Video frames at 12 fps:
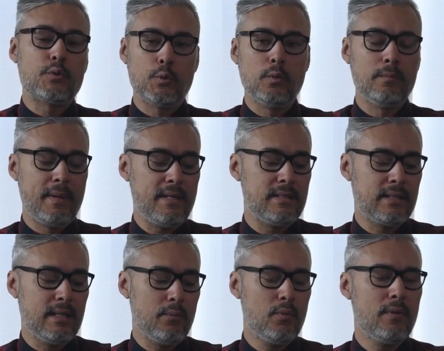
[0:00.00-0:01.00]
tool
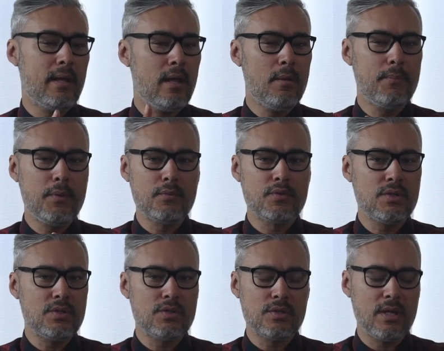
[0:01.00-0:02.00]
basically will help you
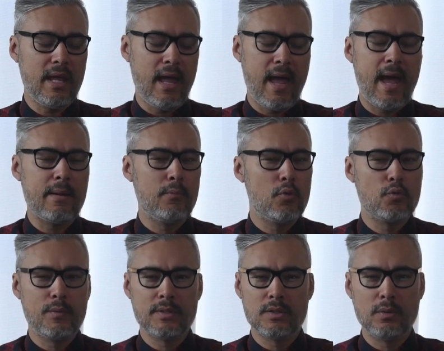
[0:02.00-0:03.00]
just add more
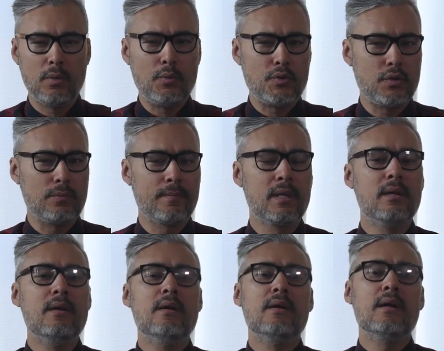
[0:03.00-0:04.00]
resolution,
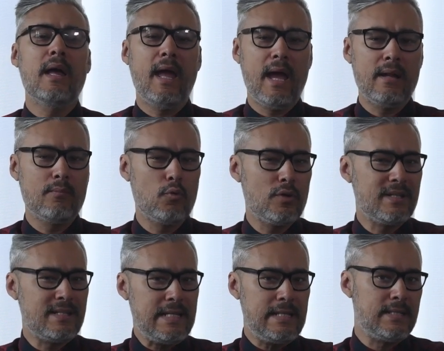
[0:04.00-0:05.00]
add more
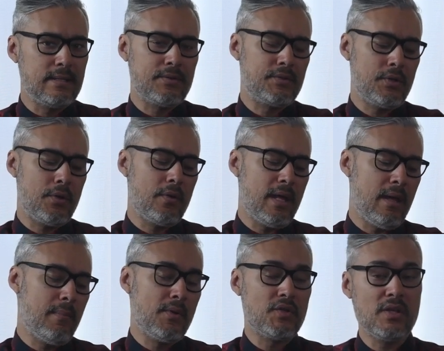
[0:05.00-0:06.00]
details to your
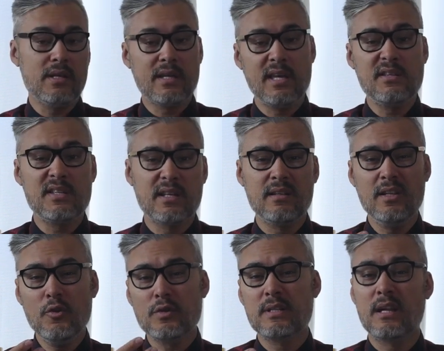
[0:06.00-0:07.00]
image. In case it
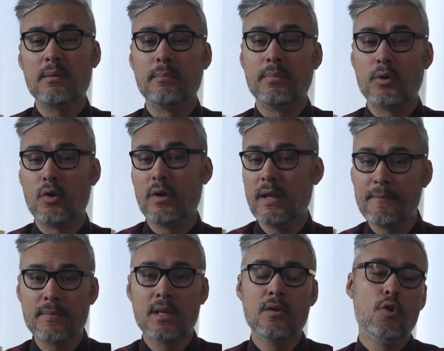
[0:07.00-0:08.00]
looks kind of blurry
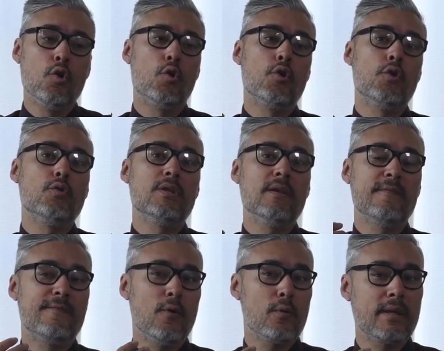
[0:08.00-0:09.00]
or you didn't
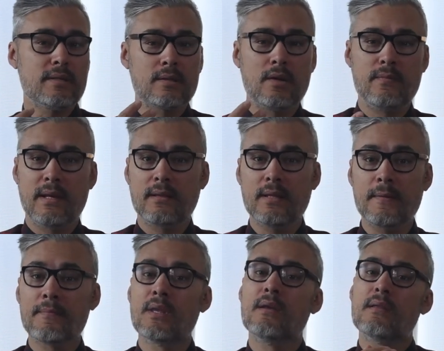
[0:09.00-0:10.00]
focus correctly,
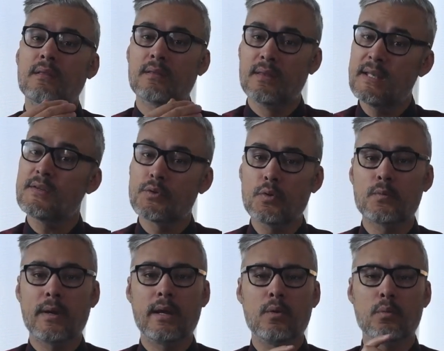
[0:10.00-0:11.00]
this tool
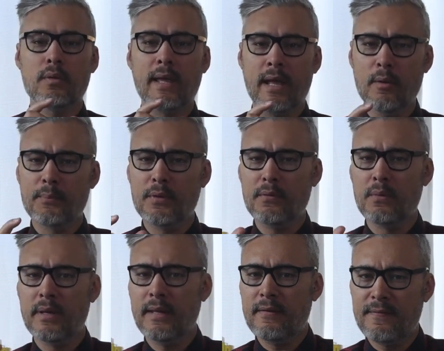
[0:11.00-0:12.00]
right here will help you
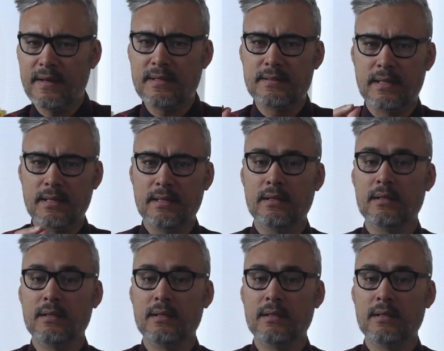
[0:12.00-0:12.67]
fix it